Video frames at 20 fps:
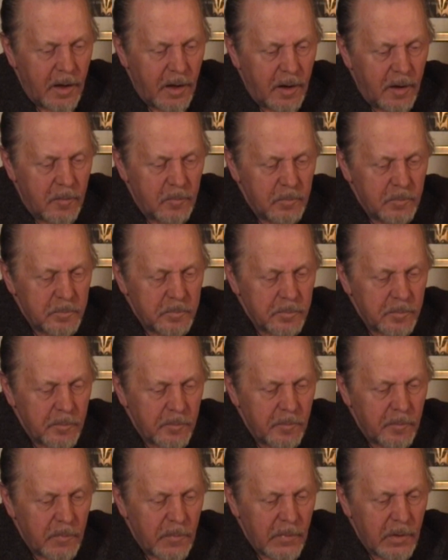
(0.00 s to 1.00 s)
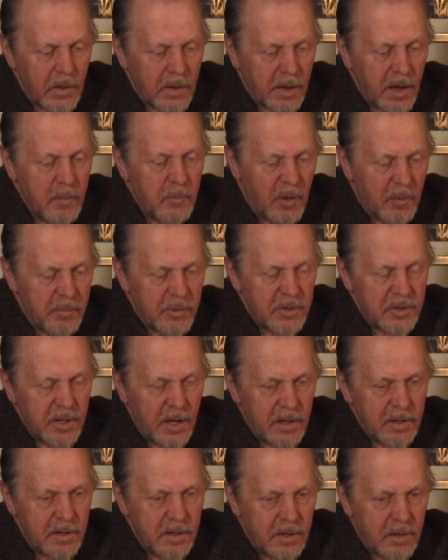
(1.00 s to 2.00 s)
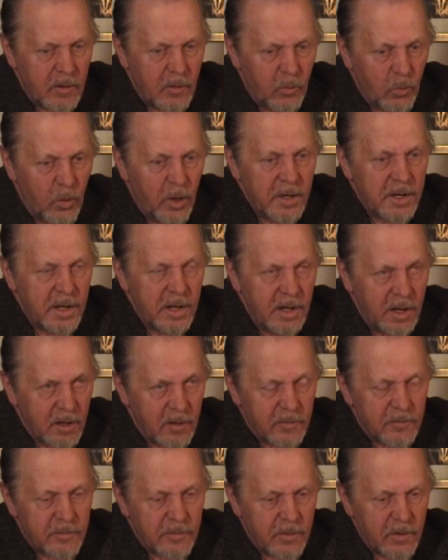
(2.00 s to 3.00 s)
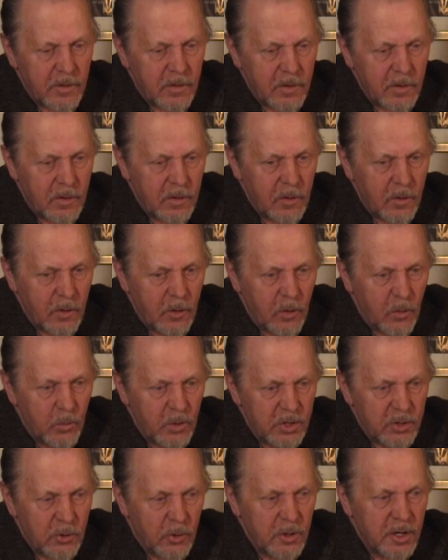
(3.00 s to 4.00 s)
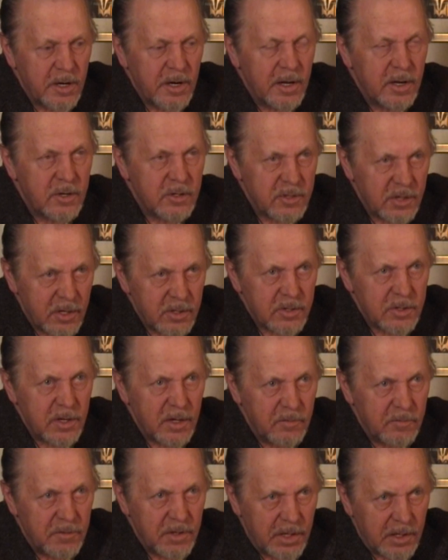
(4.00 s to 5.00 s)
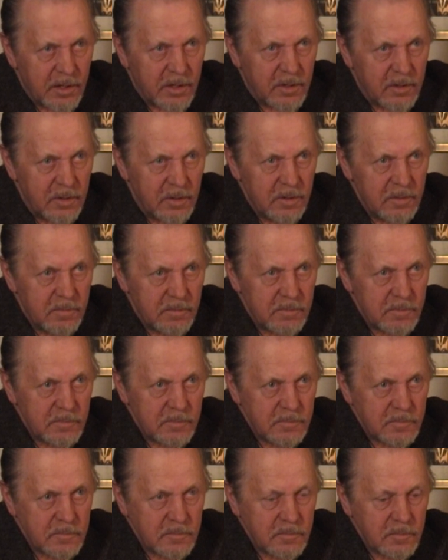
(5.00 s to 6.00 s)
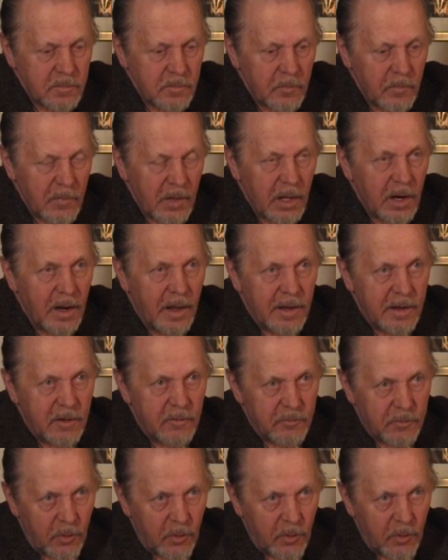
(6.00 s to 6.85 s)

um, came up with the idea, what if we took an existing vehicle, like a